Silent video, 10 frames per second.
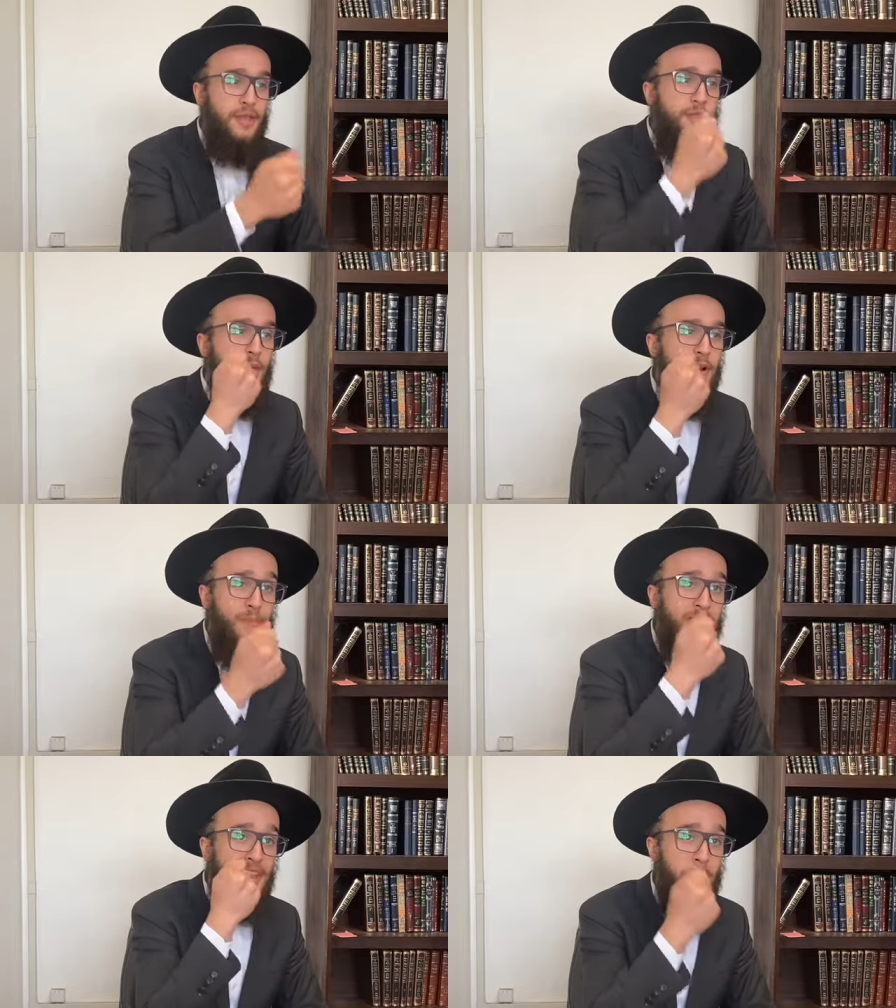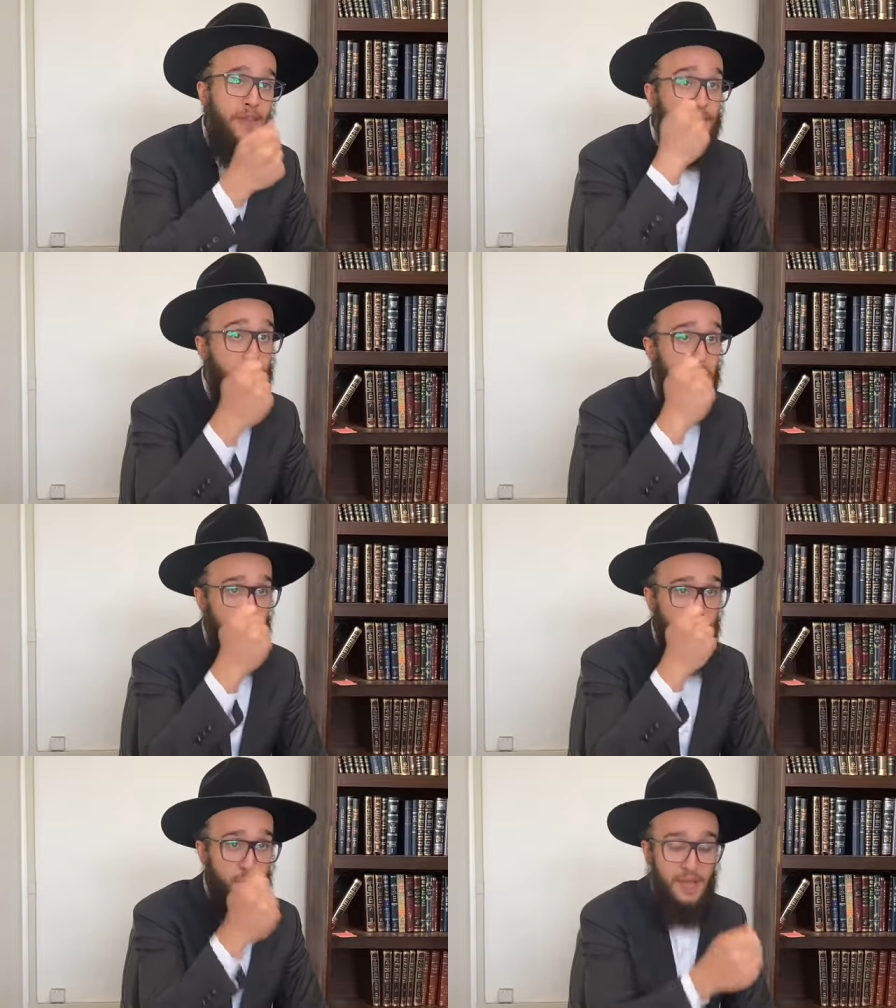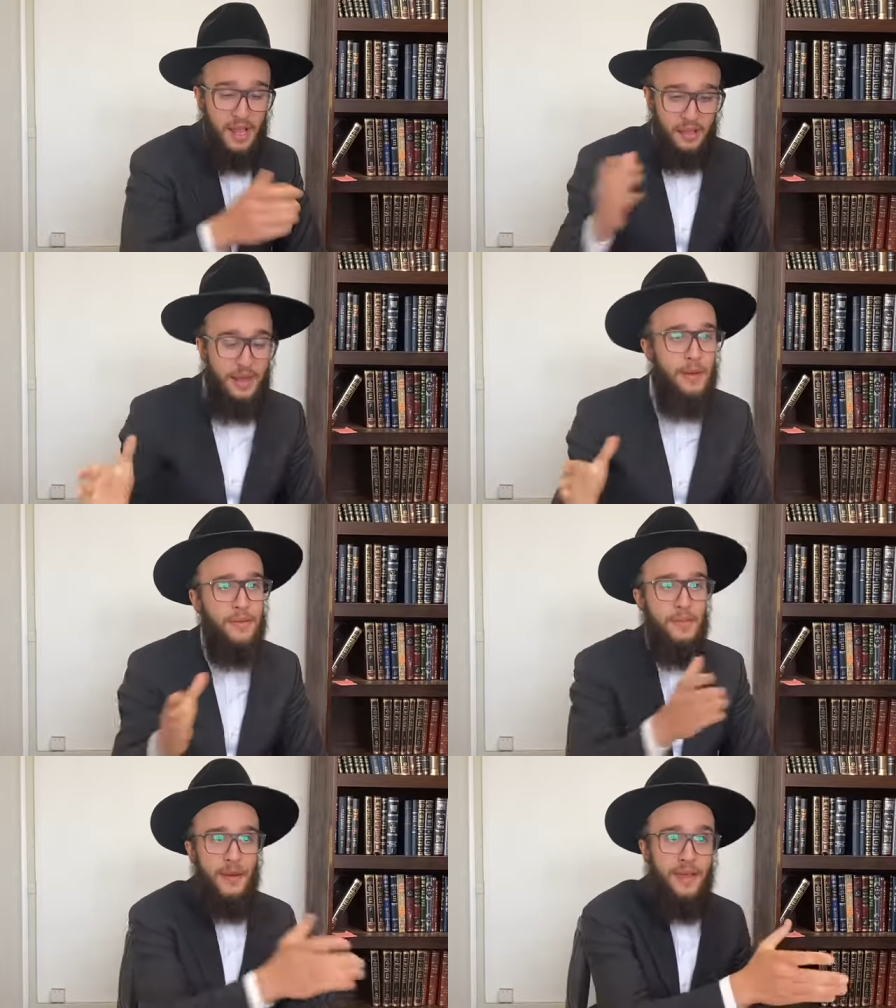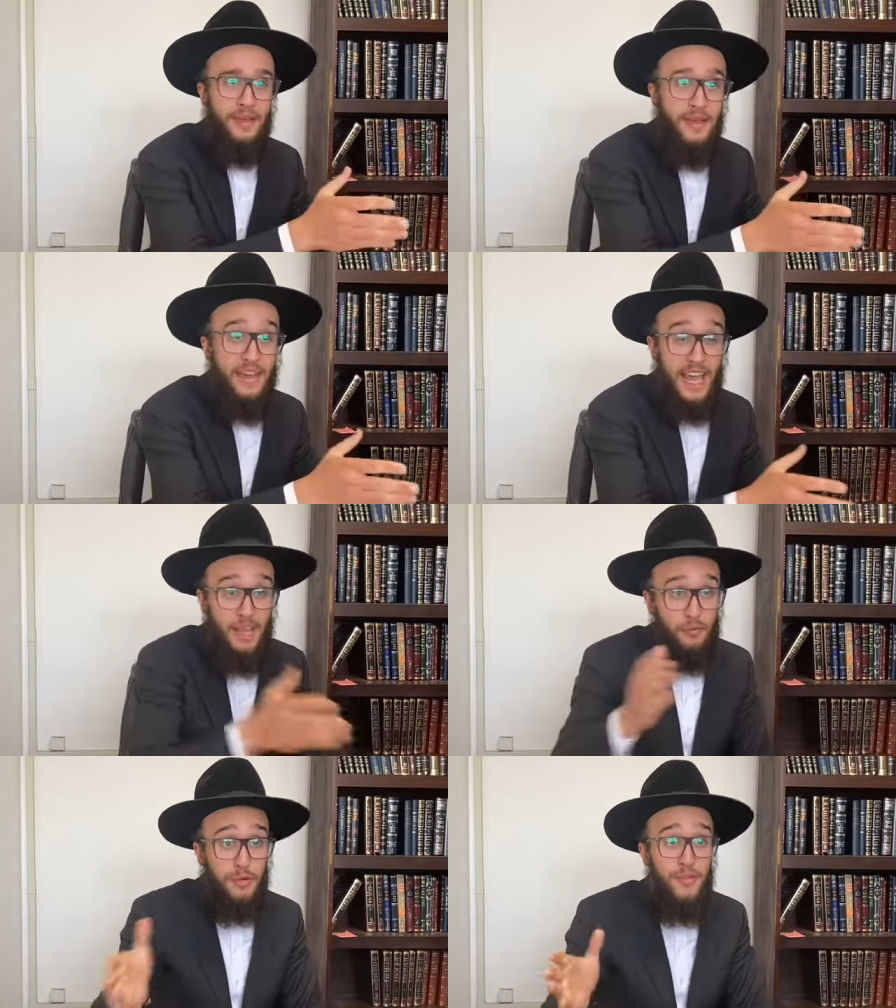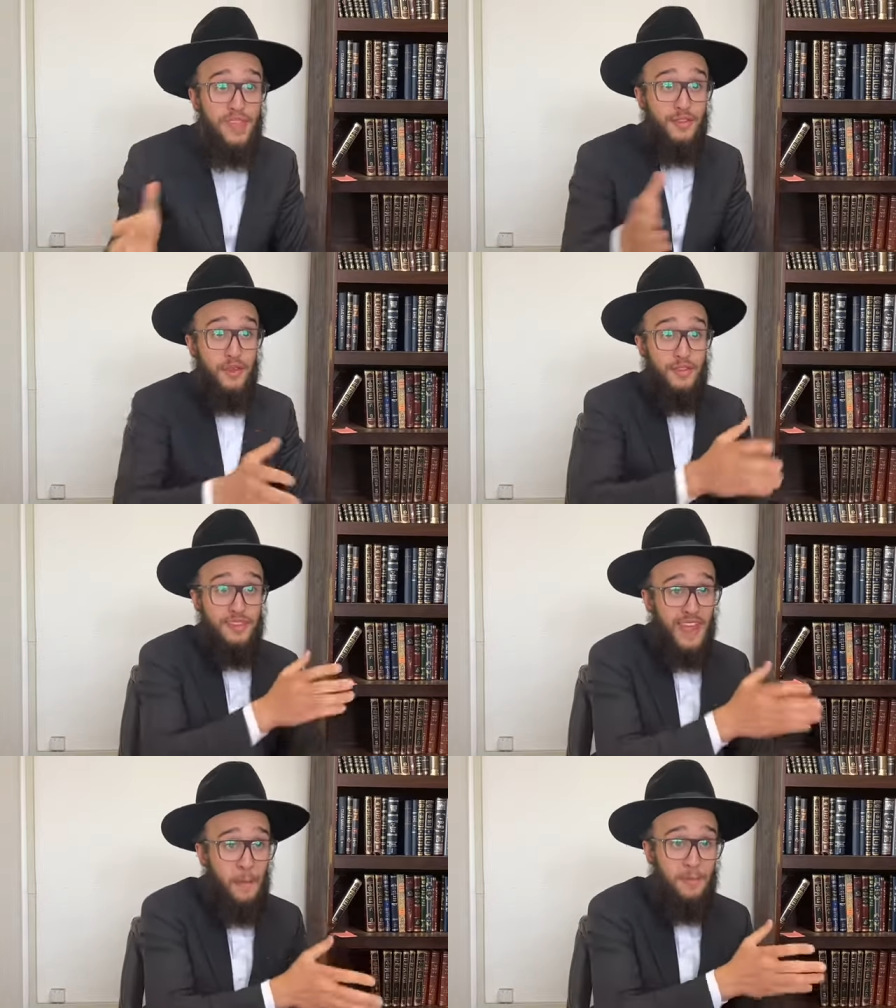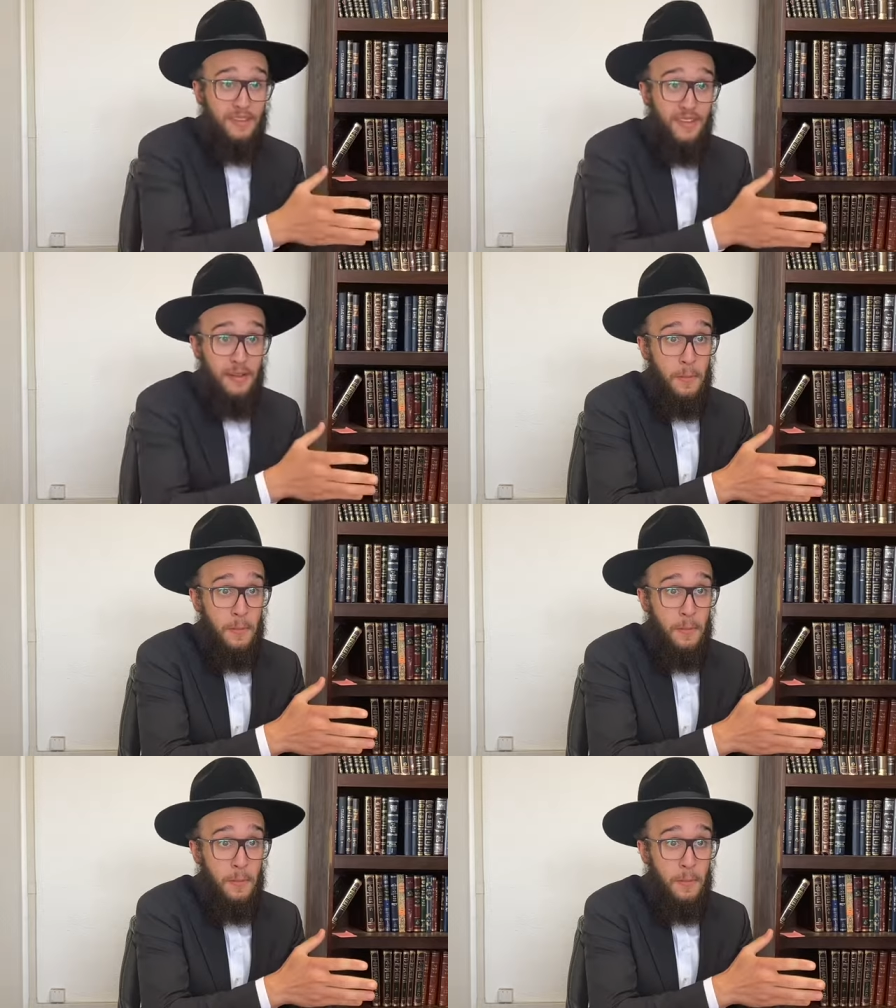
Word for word: there will be steps that we're going to have to take out of the way. And if we miss those steps,